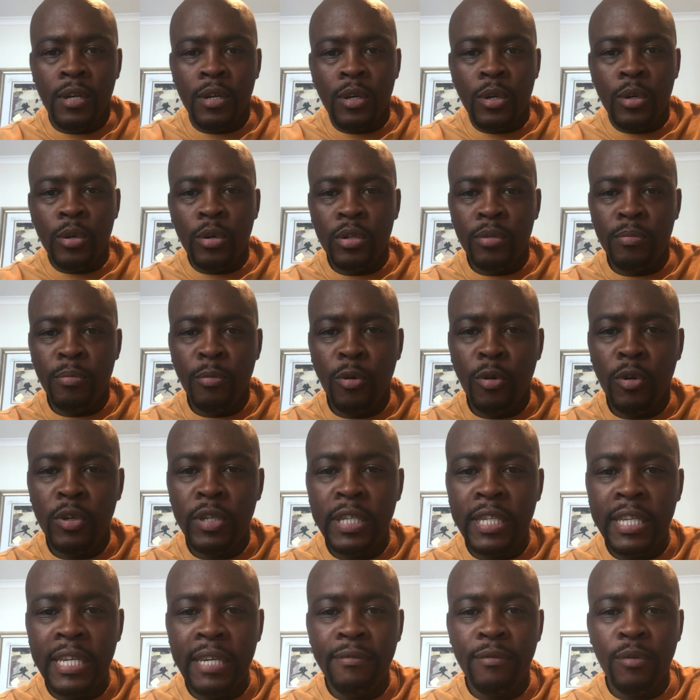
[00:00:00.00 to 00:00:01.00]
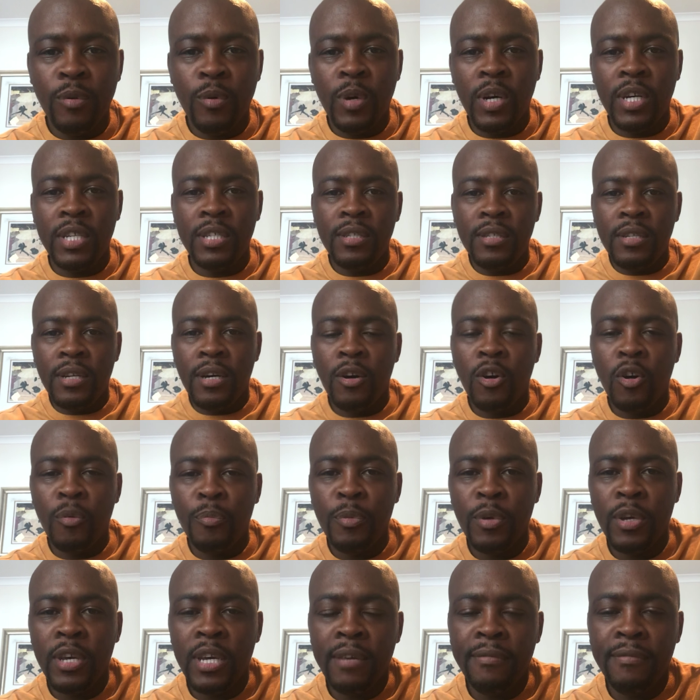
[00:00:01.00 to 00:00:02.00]
Good morning, everyone. I hope
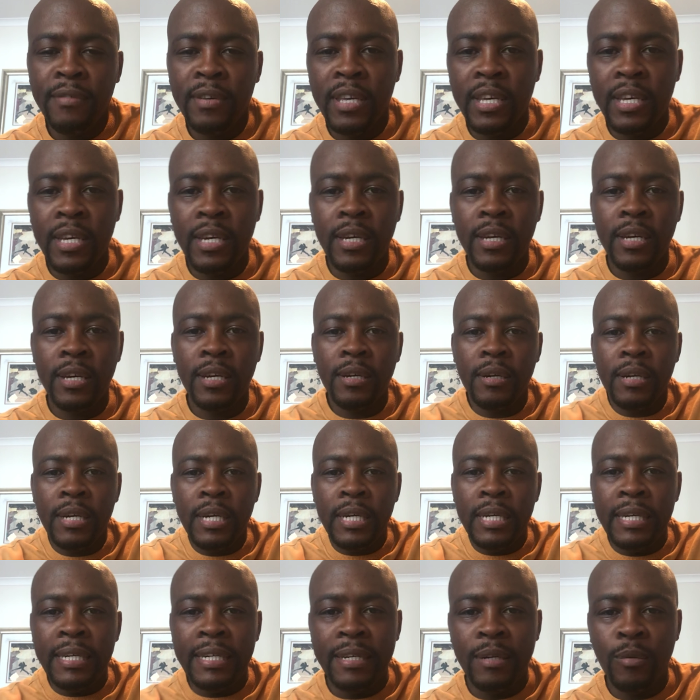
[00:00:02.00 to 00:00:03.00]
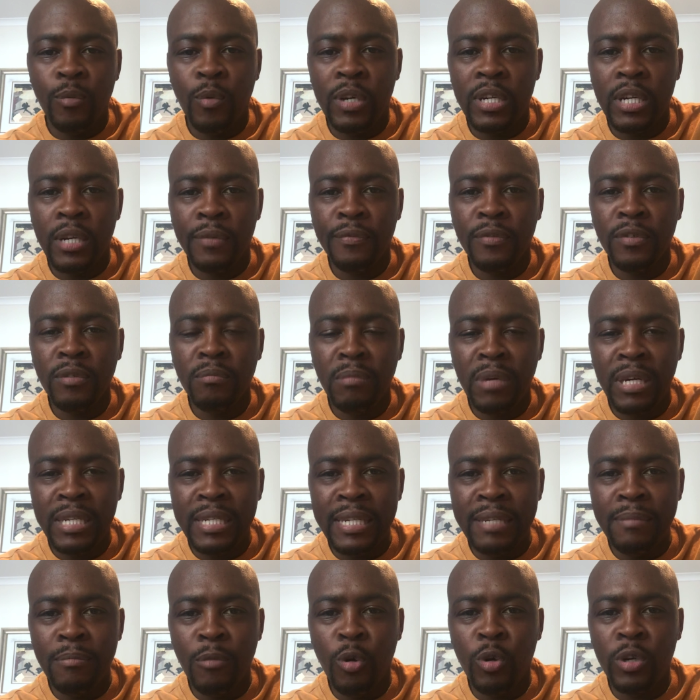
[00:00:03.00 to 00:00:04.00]
you're having a, a wonderful
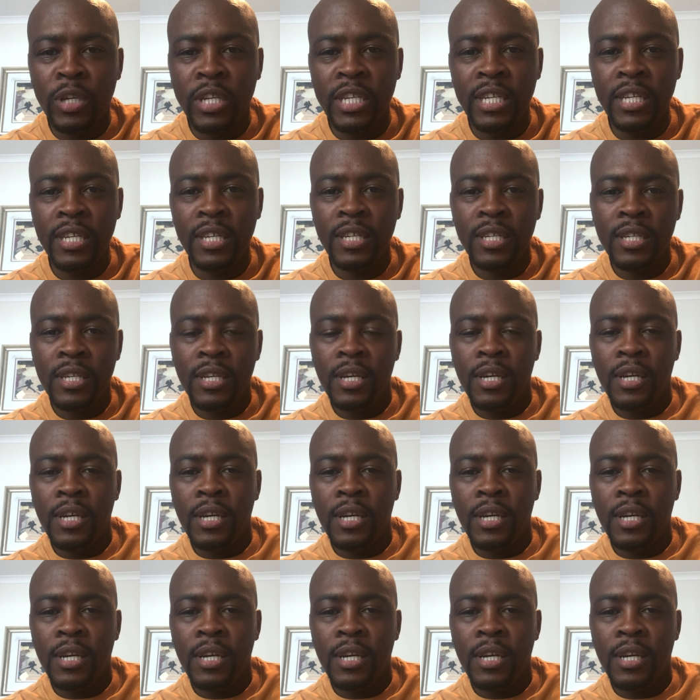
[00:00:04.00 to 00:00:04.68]
Monday morning.